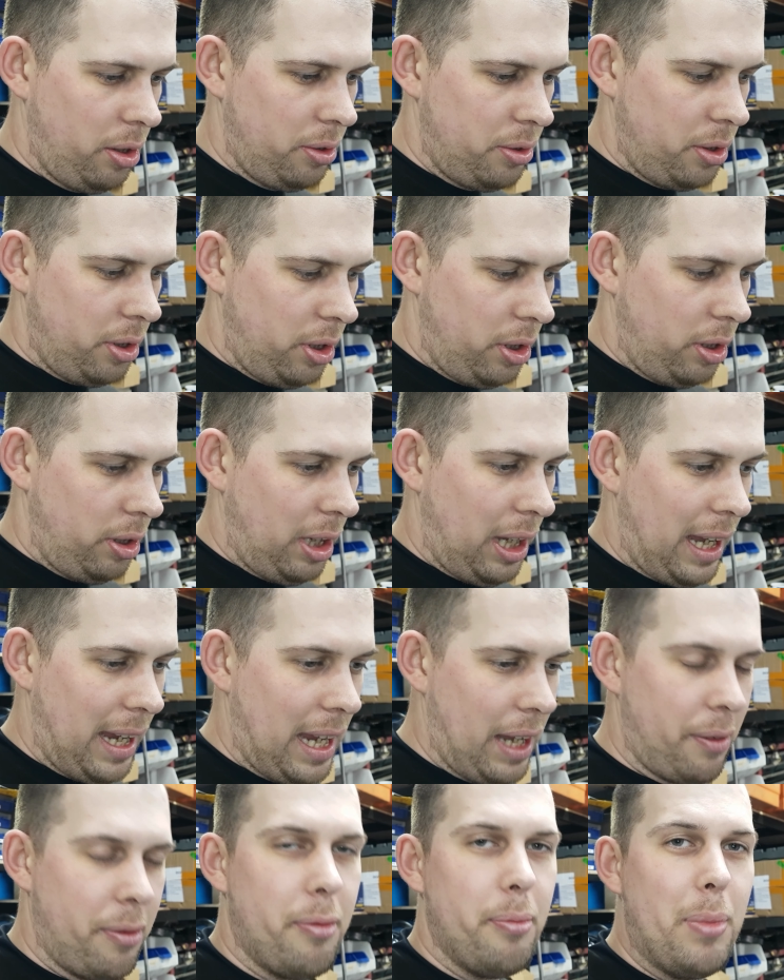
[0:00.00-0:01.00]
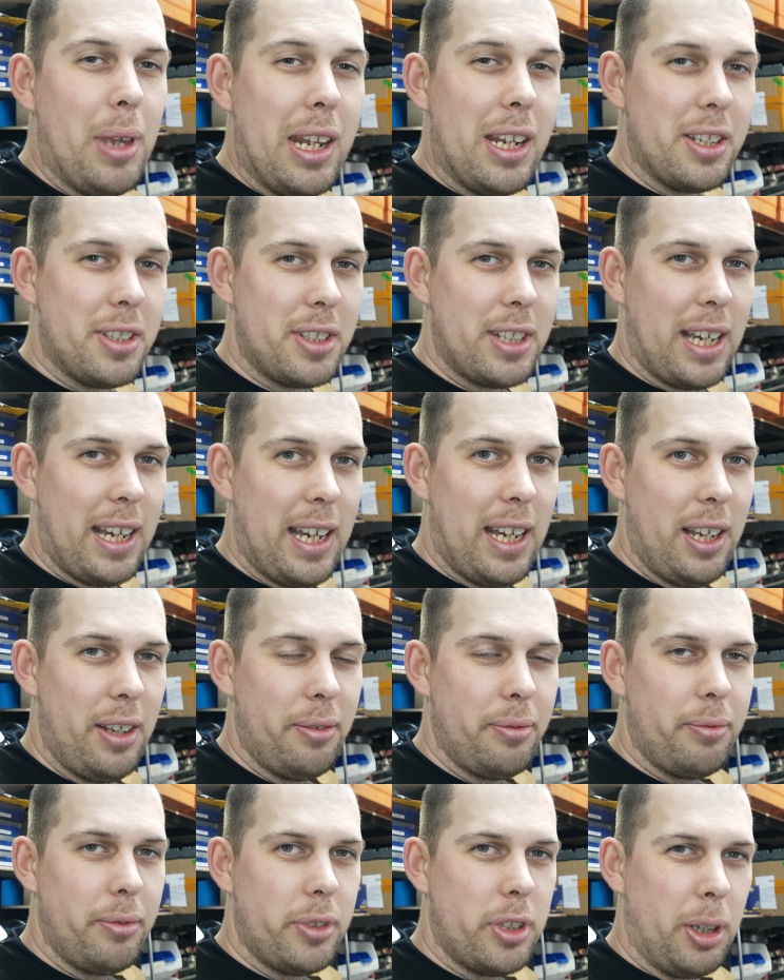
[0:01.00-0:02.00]
So I have made a start,
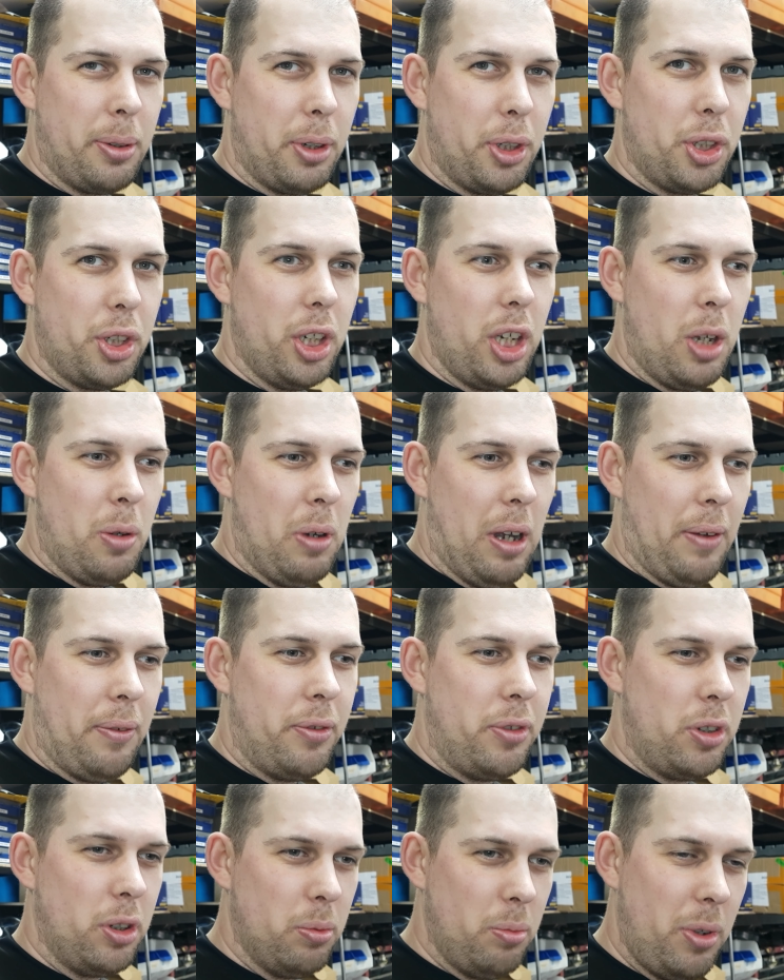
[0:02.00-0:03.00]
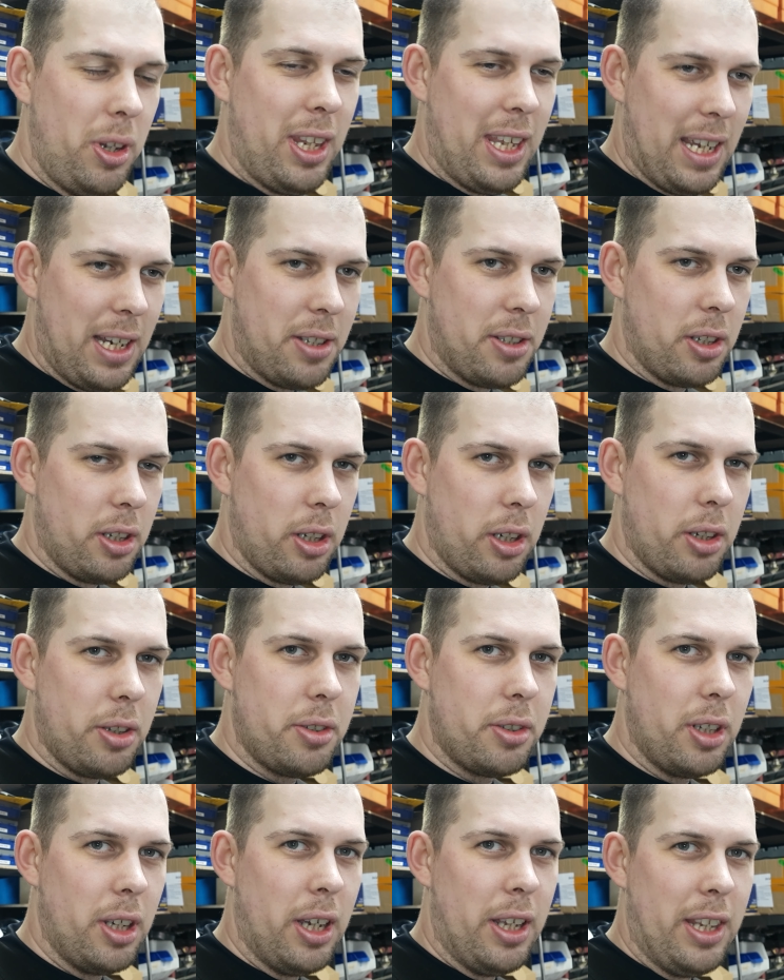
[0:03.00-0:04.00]
so I'm going to show you what I've done with the exhaust
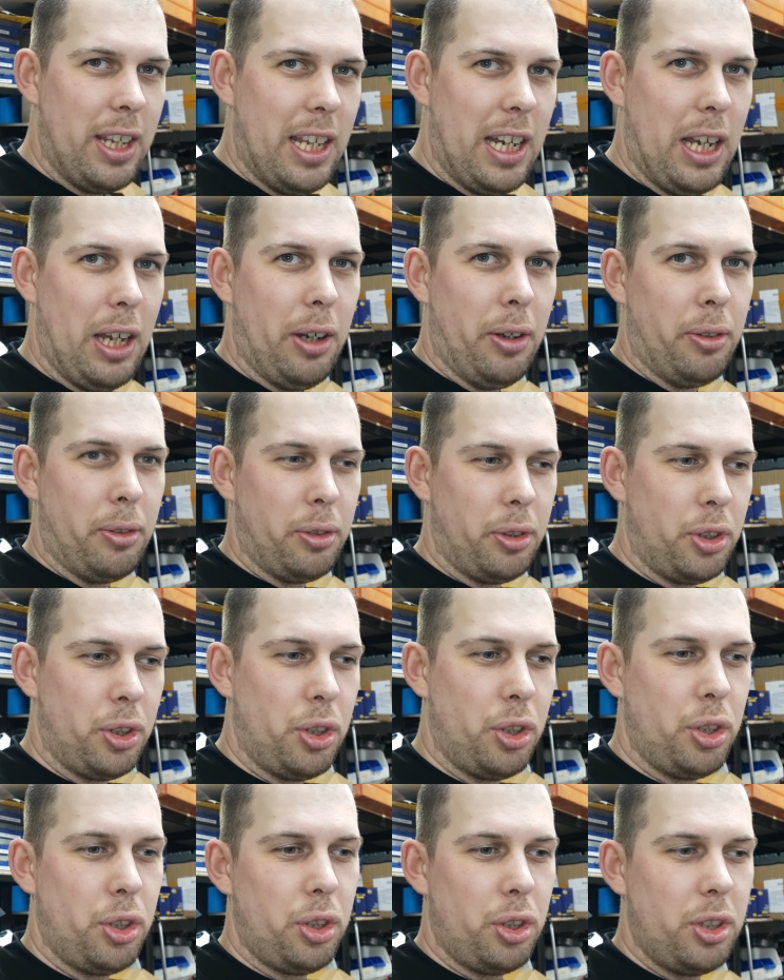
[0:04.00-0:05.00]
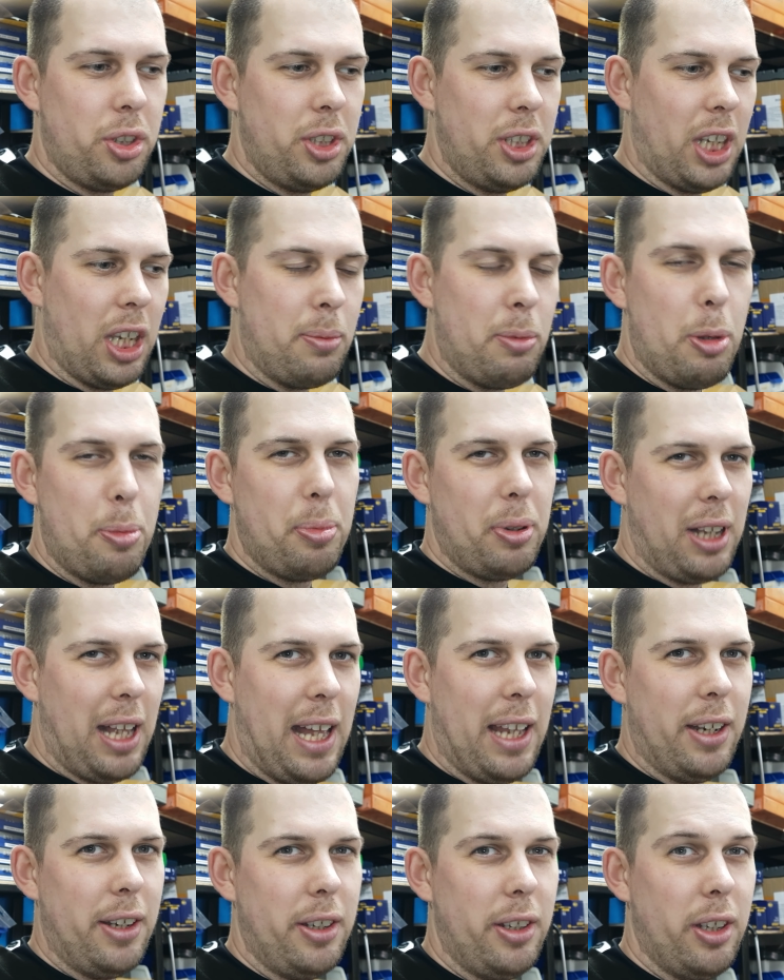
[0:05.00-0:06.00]
and then I'll tell you my
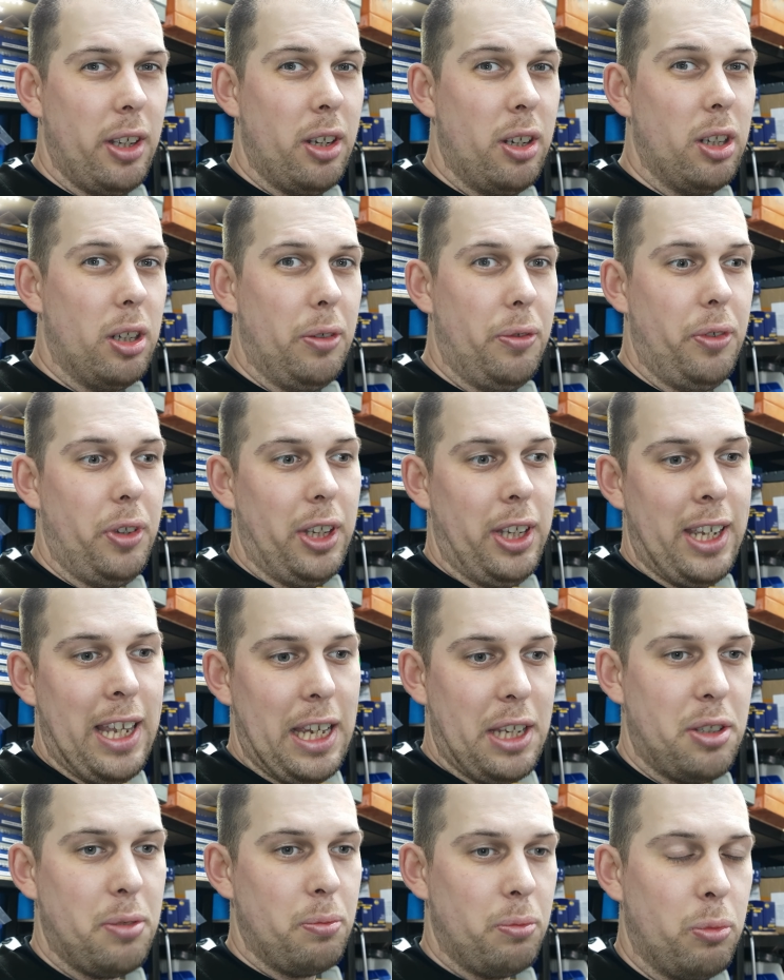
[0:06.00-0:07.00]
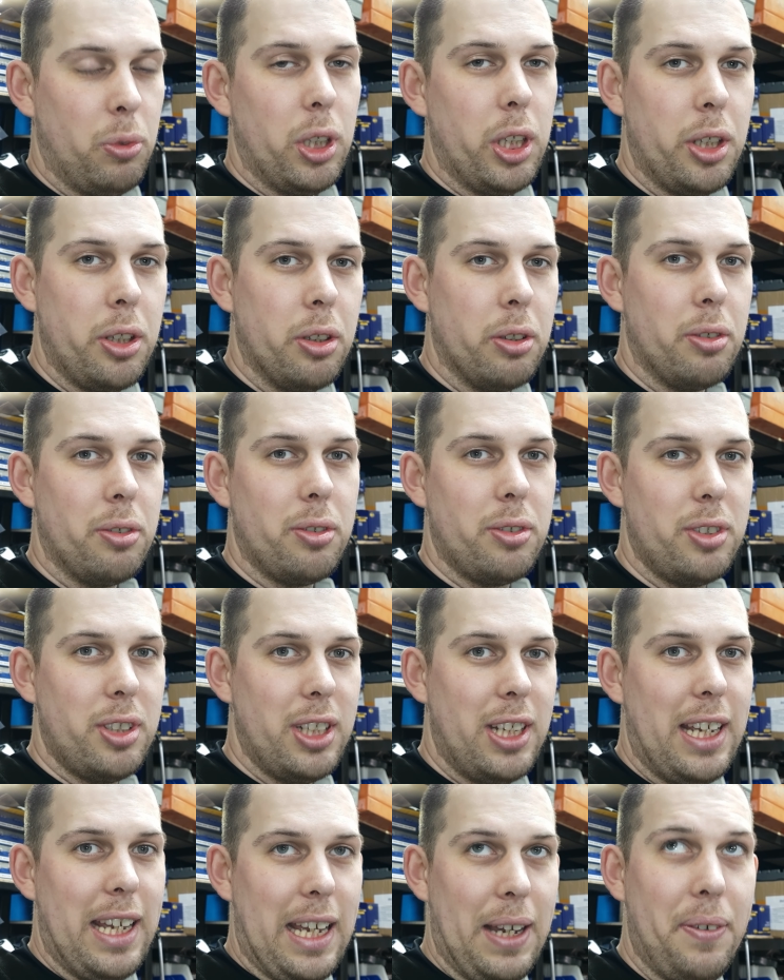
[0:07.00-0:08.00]
plan and hopefully I get some work done
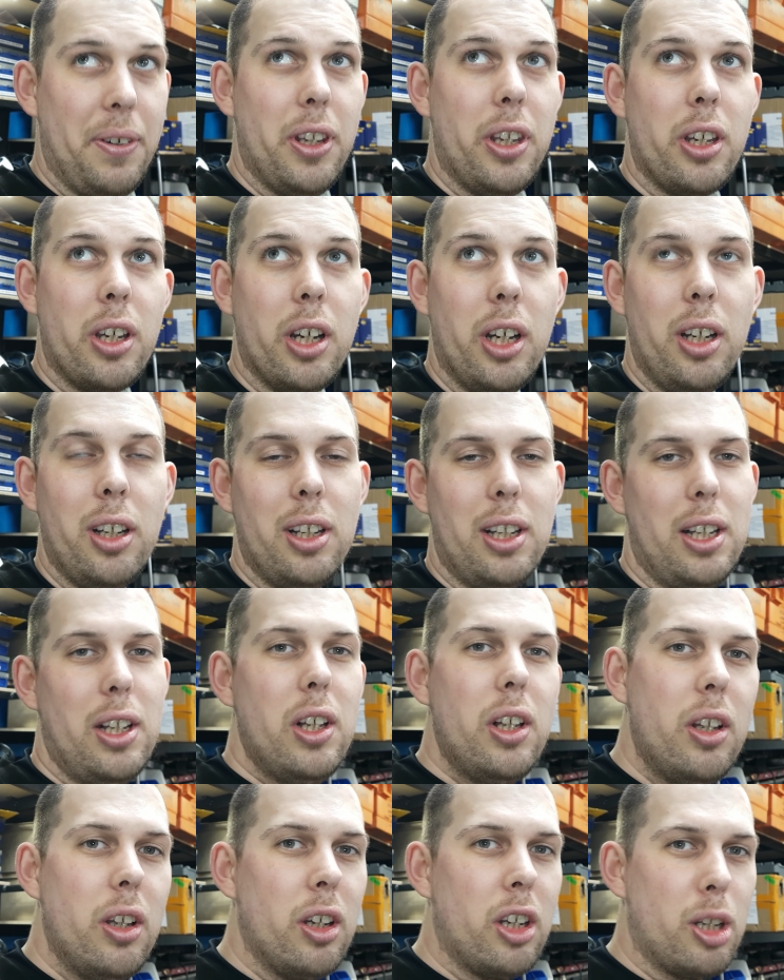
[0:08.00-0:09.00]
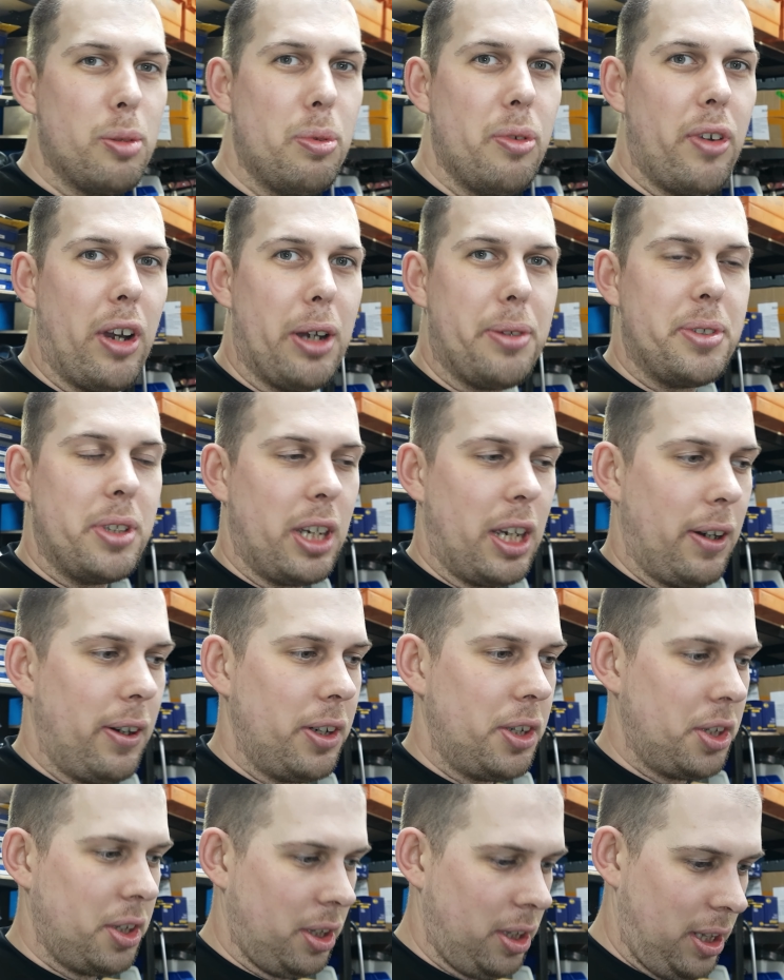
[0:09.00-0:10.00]
today. I've only got a couple of hours in the garage.